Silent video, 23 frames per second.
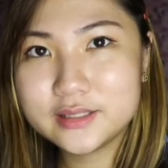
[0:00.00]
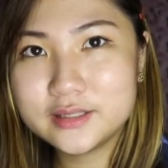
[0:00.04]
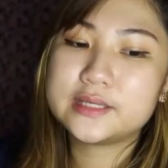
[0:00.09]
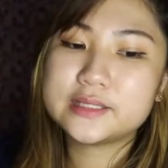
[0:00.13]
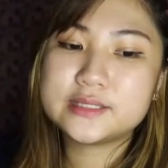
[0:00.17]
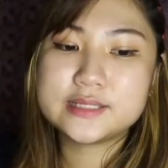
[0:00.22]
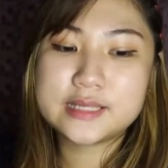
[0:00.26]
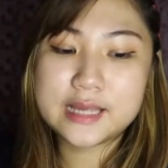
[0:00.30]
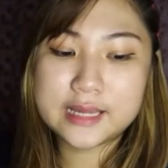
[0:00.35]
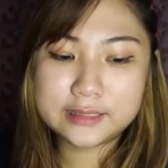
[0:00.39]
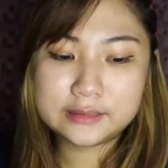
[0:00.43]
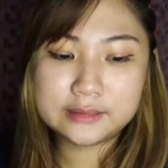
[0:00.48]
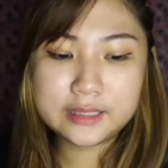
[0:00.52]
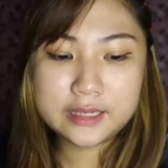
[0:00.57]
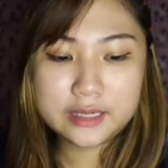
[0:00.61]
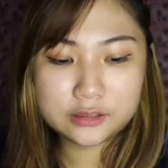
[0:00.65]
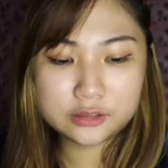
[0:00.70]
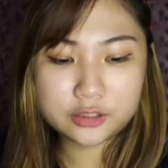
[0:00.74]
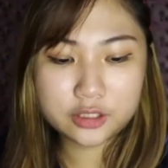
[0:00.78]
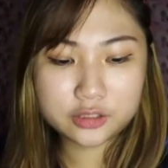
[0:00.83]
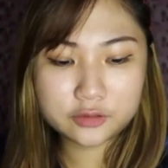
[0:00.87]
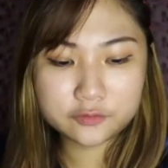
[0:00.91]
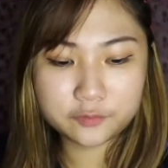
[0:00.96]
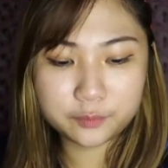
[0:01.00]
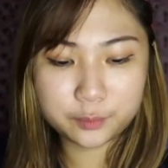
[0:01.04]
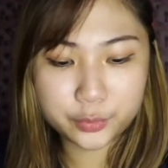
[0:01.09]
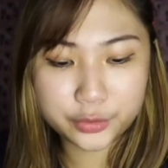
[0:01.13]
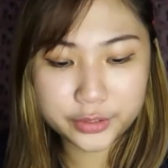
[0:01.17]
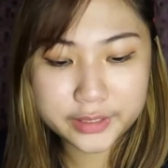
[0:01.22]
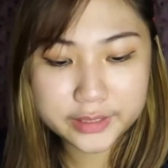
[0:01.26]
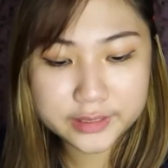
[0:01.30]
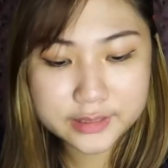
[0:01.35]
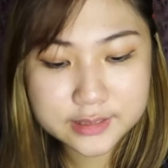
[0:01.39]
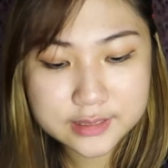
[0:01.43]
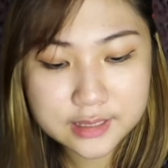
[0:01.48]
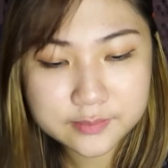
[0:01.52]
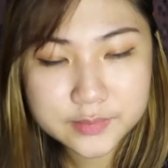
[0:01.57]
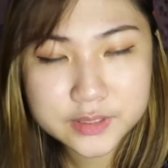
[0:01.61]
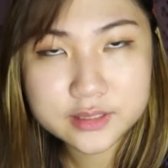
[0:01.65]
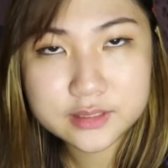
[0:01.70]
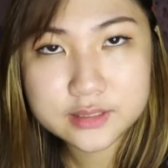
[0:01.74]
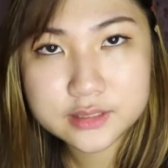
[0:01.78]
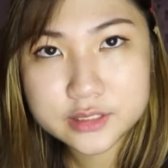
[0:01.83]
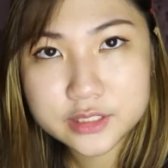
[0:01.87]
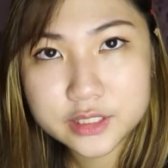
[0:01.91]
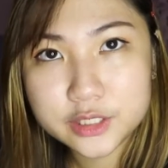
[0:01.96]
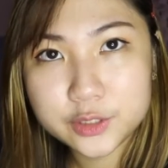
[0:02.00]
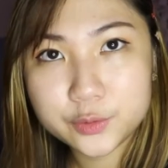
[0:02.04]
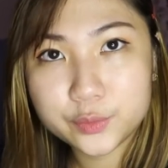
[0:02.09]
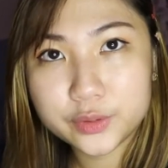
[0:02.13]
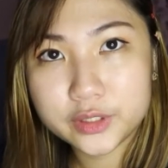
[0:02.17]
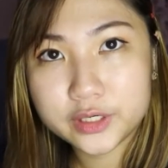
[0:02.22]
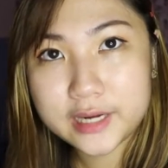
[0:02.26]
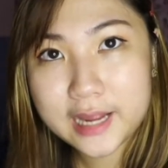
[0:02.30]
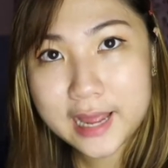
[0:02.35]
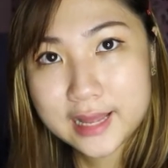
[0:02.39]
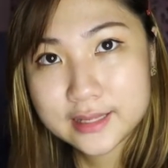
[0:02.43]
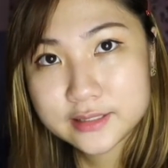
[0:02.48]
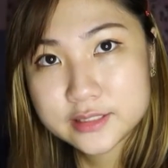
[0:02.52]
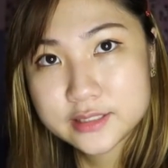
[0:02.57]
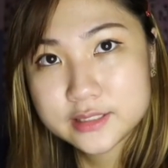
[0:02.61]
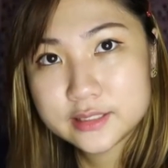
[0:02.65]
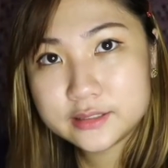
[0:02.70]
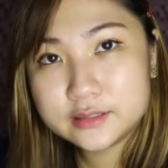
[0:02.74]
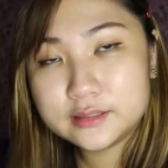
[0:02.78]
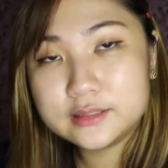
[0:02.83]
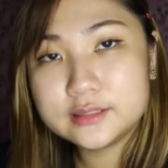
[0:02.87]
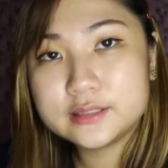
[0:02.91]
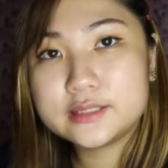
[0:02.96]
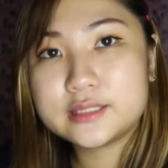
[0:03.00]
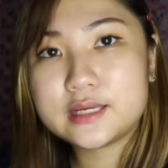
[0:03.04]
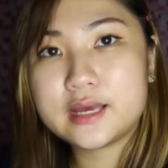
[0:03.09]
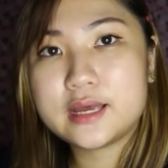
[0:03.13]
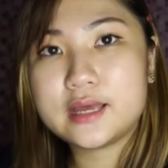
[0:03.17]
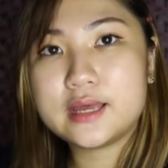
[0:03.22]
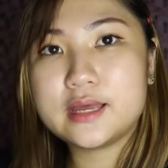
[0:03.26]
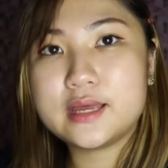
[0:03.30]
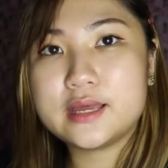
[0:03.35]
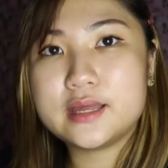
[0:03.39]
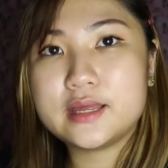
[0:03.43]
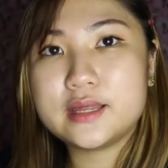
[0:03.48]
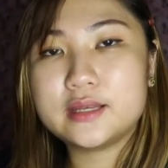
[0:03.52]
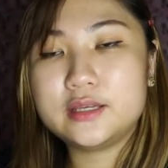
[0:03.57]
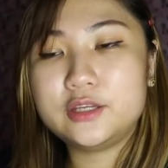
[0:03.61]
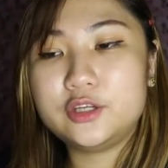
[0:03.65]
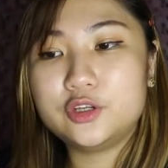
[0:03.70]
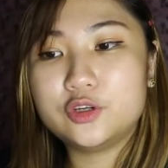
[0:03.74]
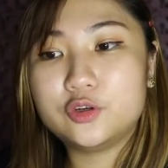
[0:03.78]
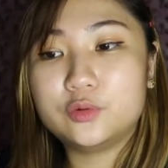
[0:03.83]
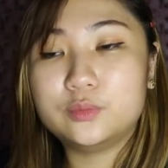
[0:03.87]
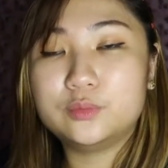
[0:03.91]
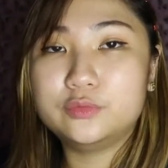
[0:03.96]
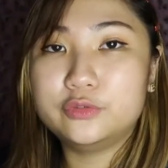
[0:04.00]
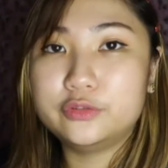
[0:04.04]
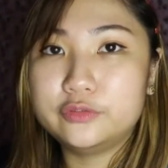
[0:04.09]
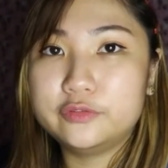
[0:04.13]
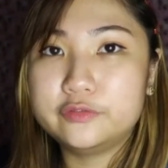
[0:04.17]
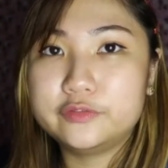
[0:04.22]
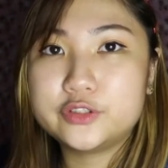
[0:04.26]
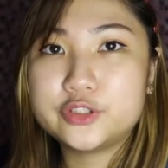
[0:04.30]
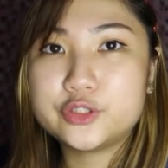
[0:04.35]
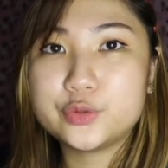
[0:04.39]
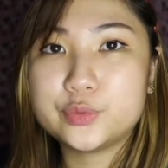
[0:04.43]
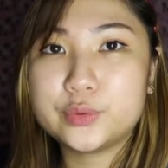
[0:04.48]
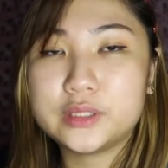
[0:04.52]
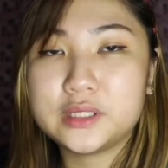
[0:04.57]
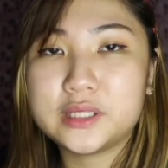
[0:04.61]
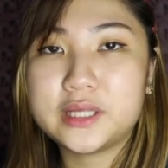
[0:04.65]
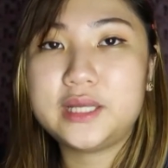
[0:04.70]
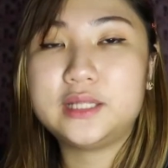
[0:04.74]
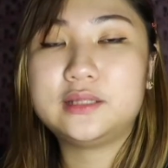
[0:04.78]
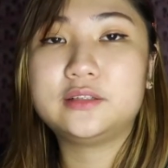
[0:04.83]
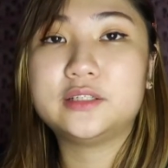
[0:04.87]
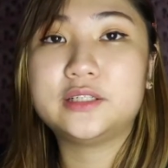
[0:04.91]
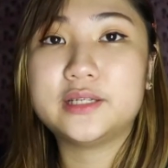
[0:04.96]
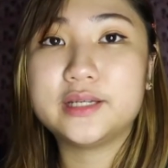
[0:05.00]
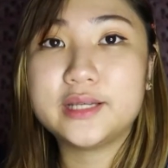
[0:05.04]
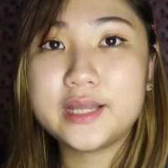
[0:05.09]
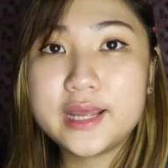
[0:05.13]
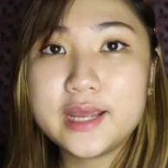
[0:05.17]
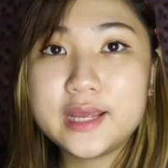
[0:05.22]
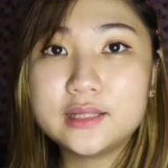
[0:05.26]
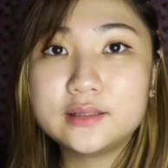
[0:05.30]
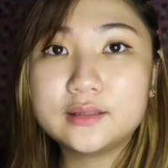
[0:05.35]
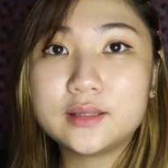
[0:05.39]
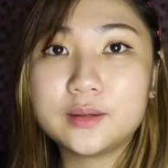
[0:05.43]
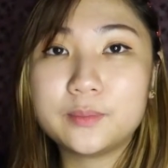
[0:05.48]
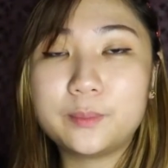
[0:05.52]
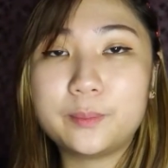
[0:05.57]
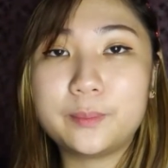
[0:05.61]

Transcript: And sadly, a lot of board exams this year were cancelled and, you know, moved to a later date.